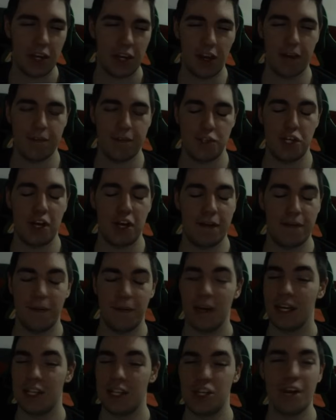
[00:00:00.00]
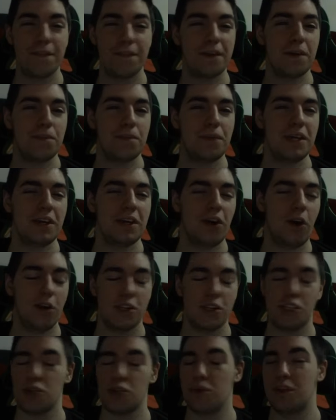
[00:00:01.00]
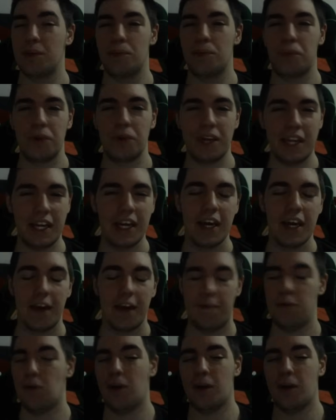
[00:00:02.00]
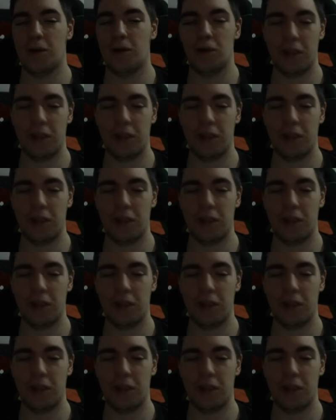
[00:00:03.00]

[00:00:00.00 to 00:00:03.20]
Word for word: You have Jeff. Jeff can be also Debris if you want to